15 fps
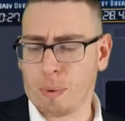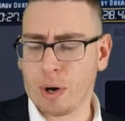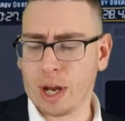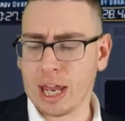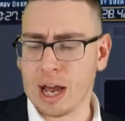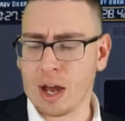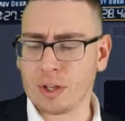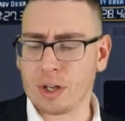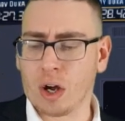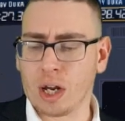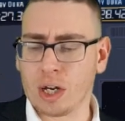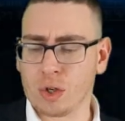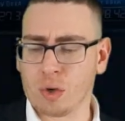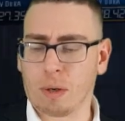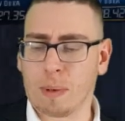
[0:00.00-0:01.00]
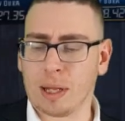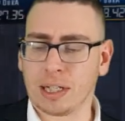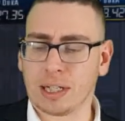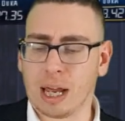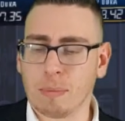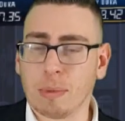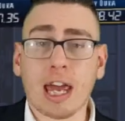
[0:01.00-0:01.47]
pointing out that I enjoyed about
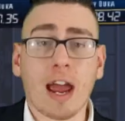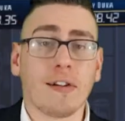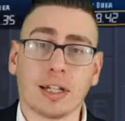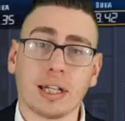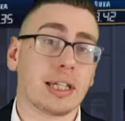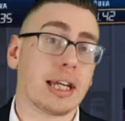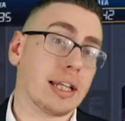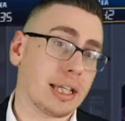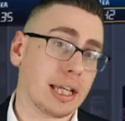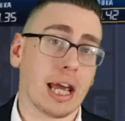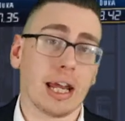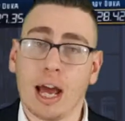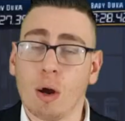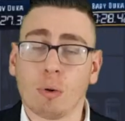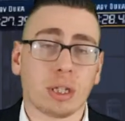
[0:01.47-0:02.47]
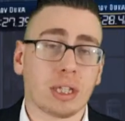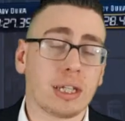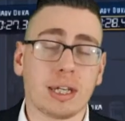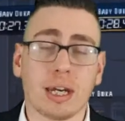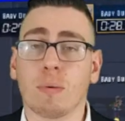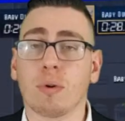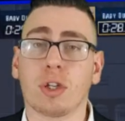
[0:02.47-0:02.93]
this game. The character stats, again, it helps
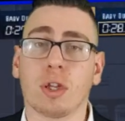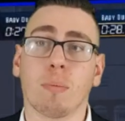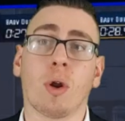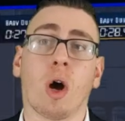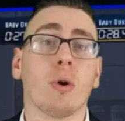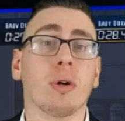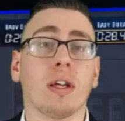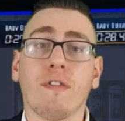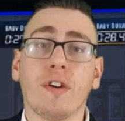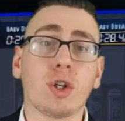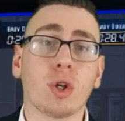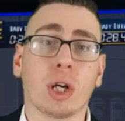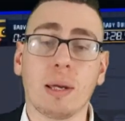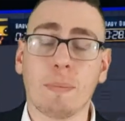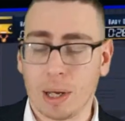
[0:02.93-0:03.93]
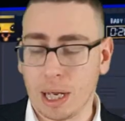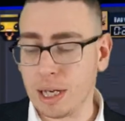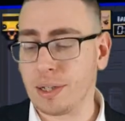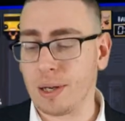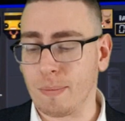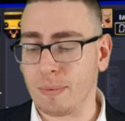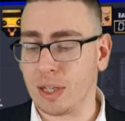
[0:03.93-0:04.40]
distinguish them not only visually, but
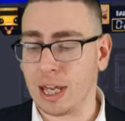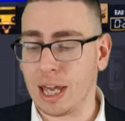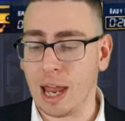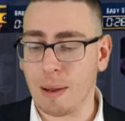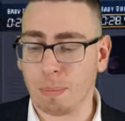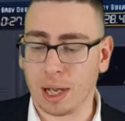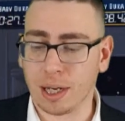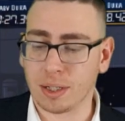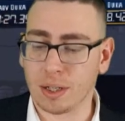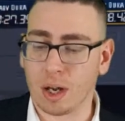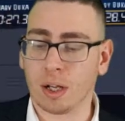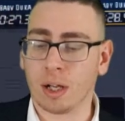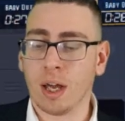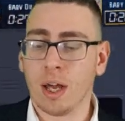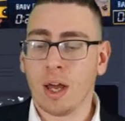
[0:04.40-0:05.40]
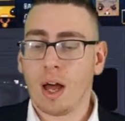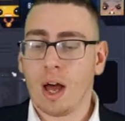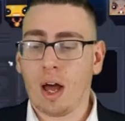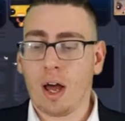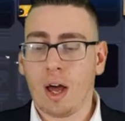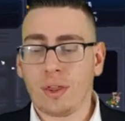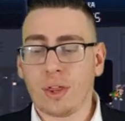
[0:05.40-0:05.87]
in terms of their gameplay style.
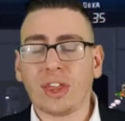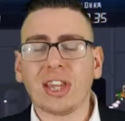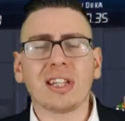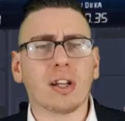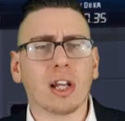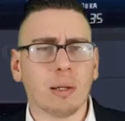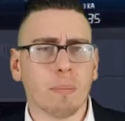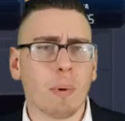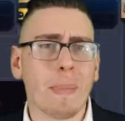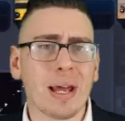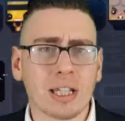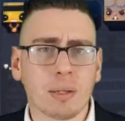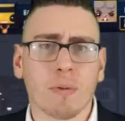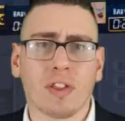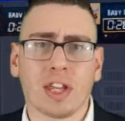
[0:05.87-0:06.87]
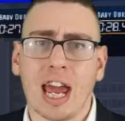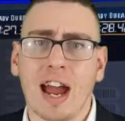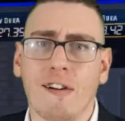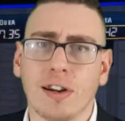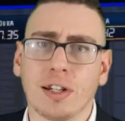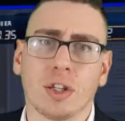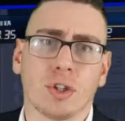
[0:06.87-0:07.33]
The things like the momentum of the
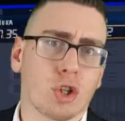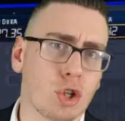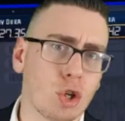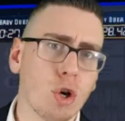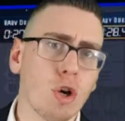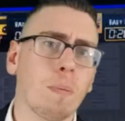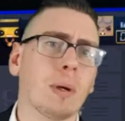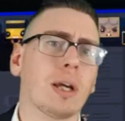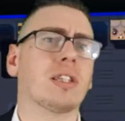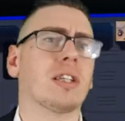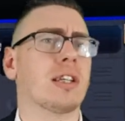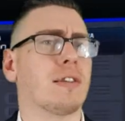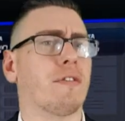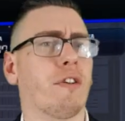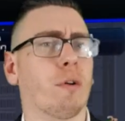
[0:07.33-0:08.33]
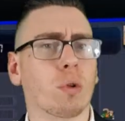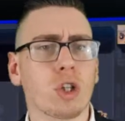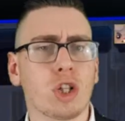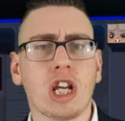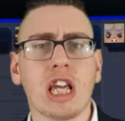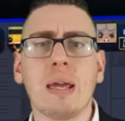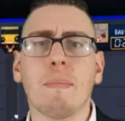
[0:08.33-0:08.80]
characters, good because it doesn't feel
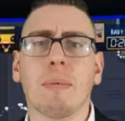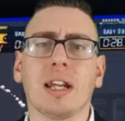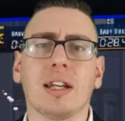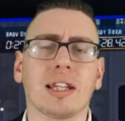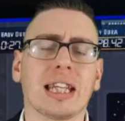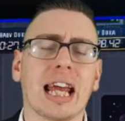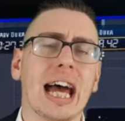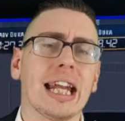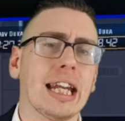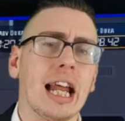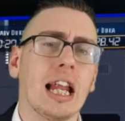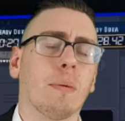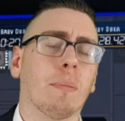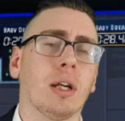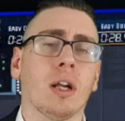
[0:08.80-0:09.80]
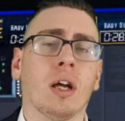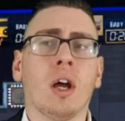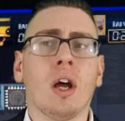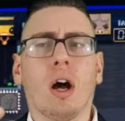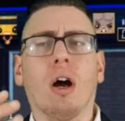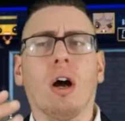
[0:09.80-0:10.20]
cheap, but it does add an element